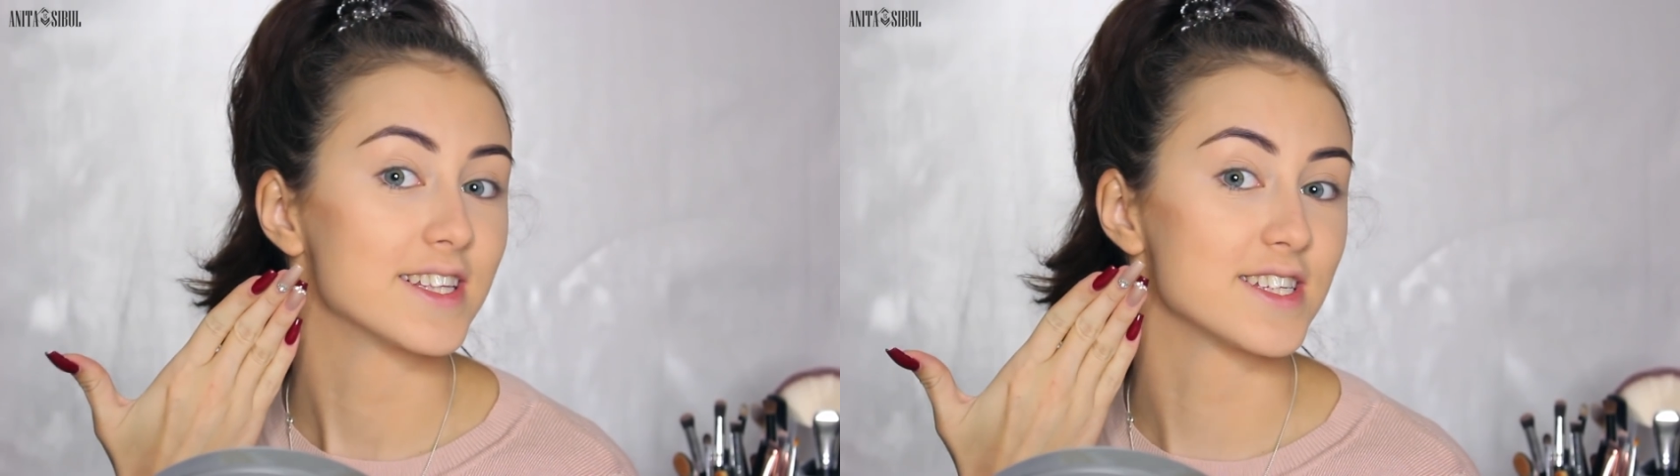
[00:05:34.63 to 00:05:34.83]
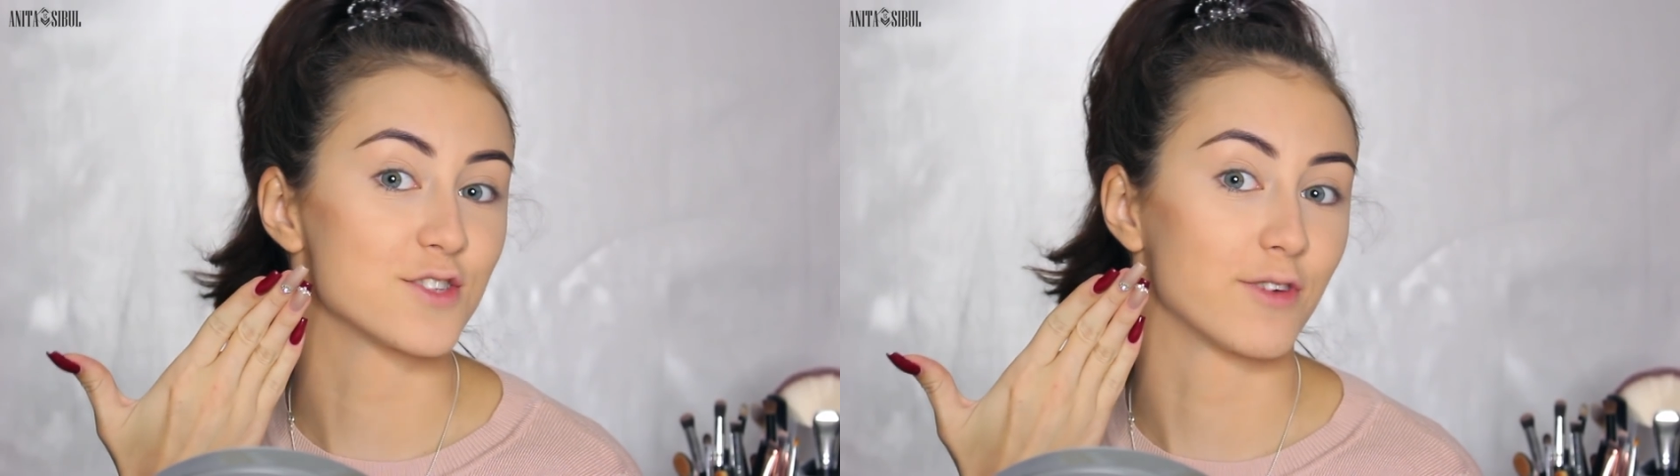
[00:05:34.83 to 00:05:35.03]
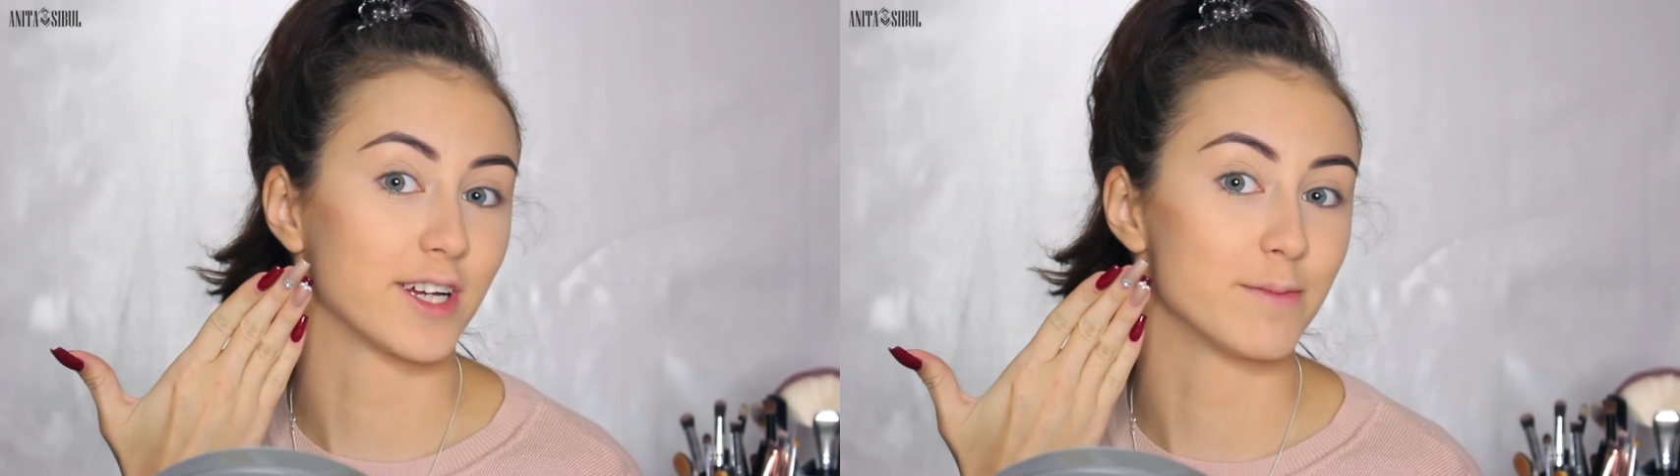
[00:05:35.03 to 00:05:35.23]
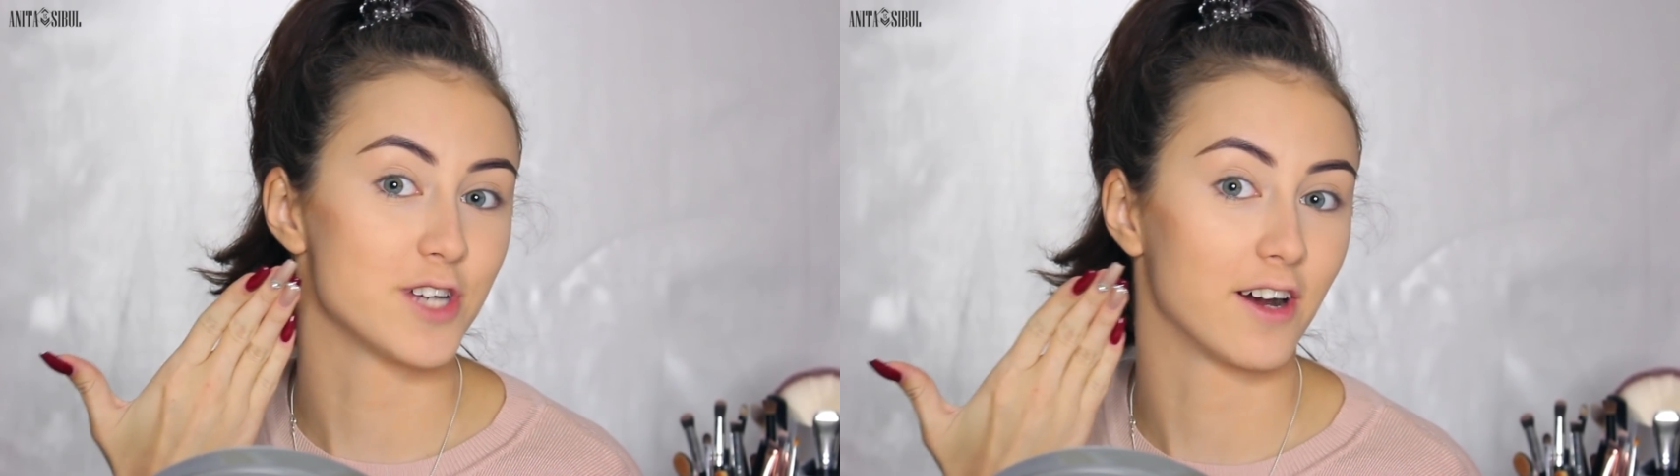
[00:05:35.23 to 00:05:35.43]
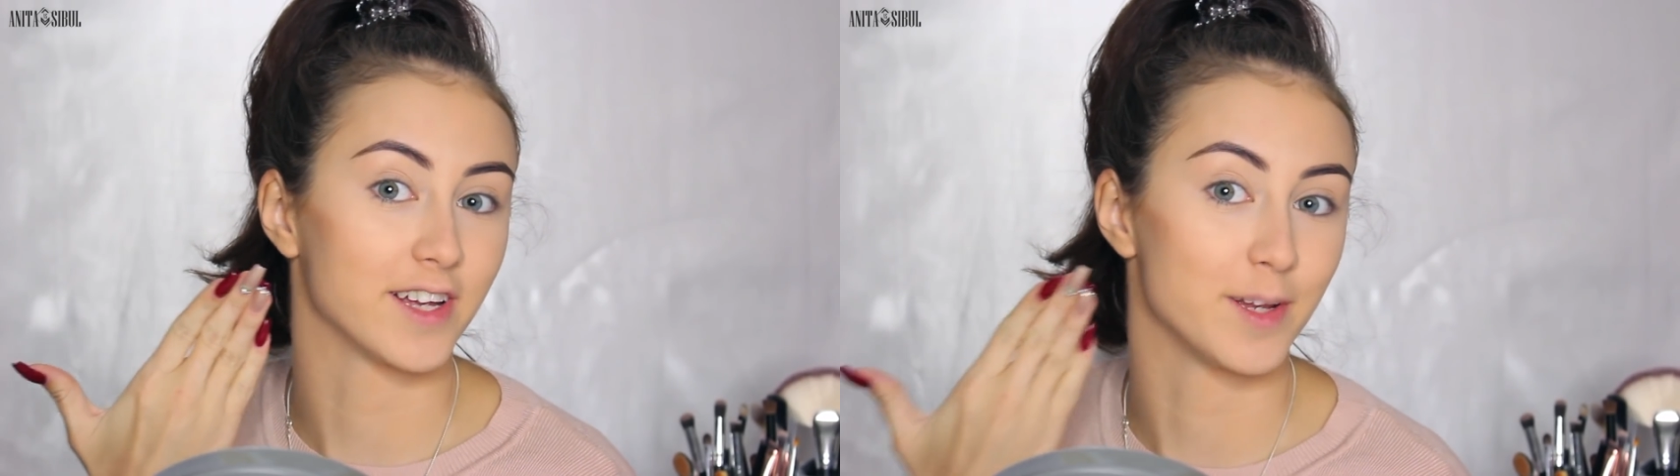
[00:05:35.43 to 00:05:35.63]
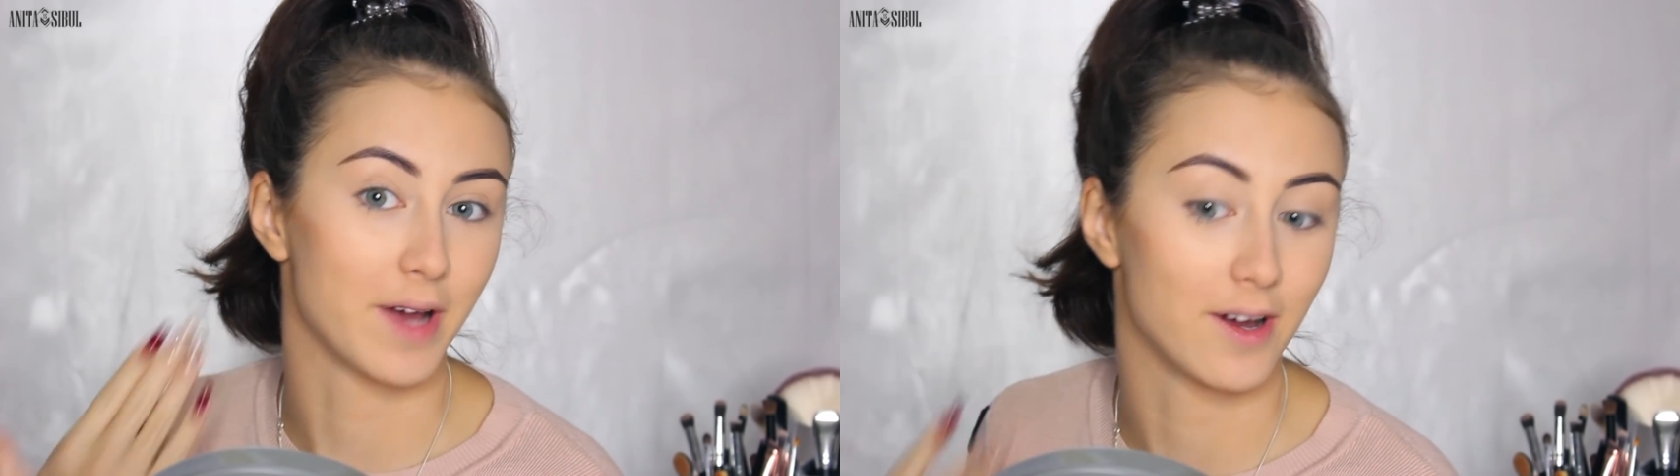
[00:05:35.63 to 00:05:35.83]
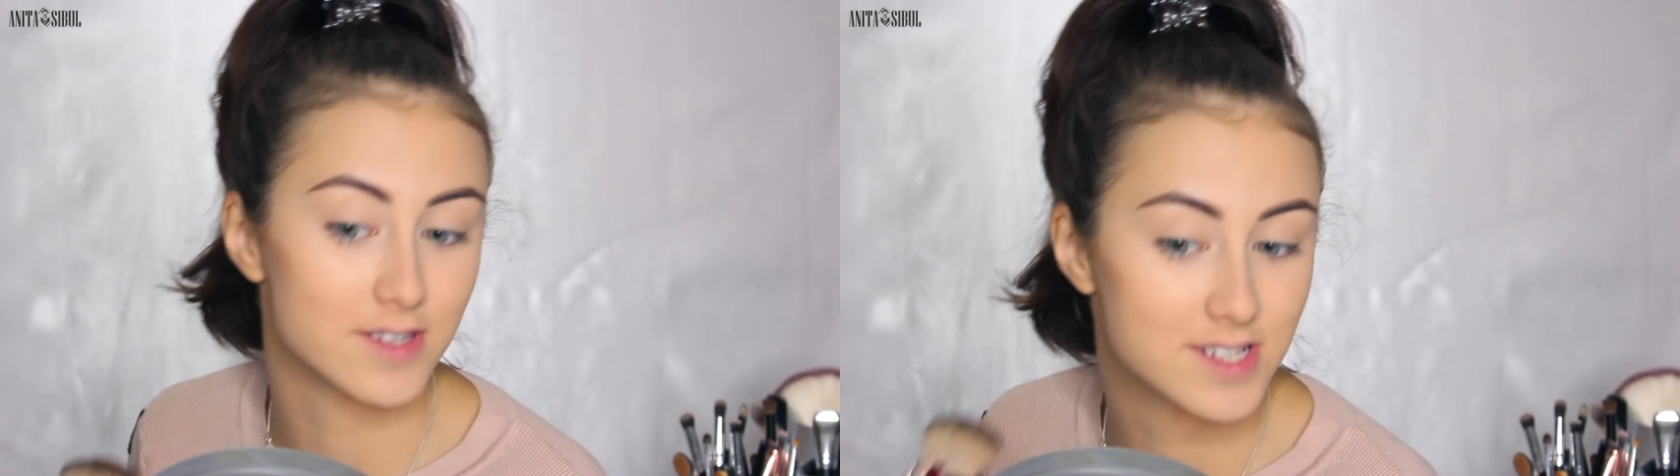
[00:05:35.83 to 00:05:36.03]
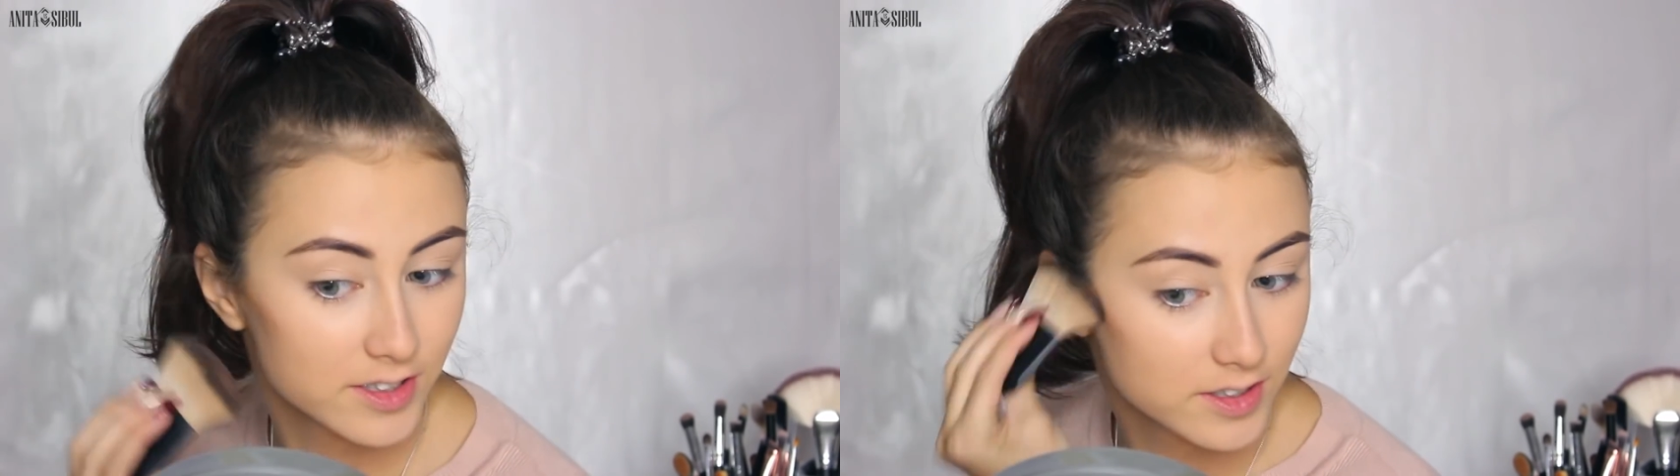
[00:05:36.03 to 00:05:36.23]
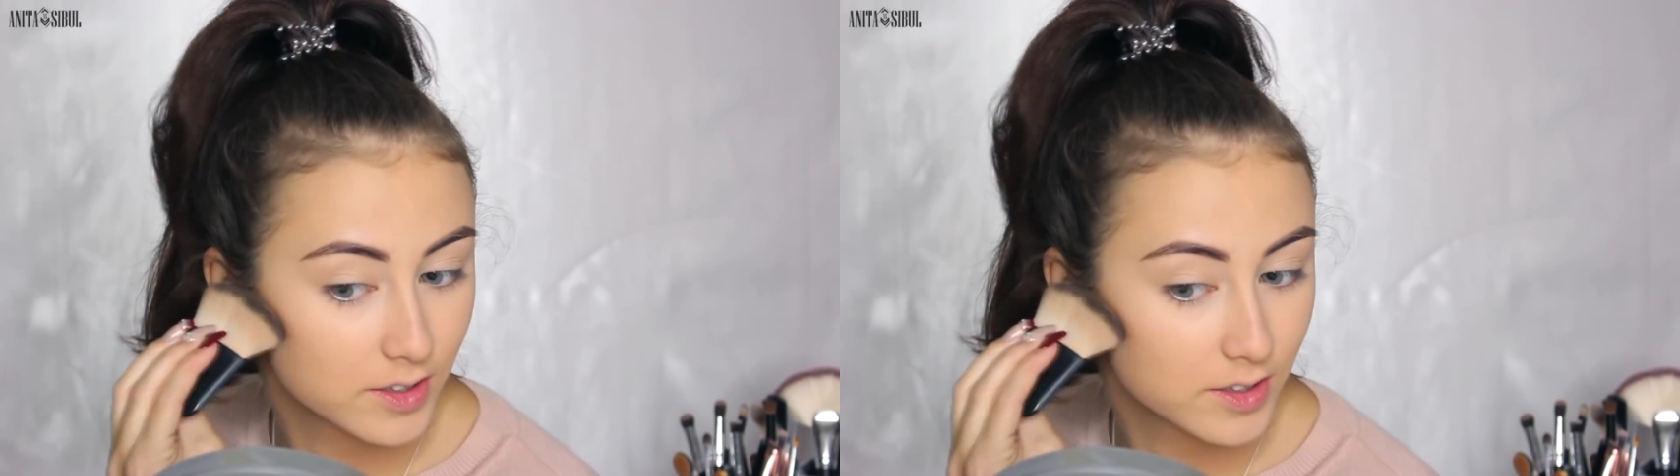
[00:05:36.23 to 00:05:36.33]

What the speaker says: this is what I'm talking about.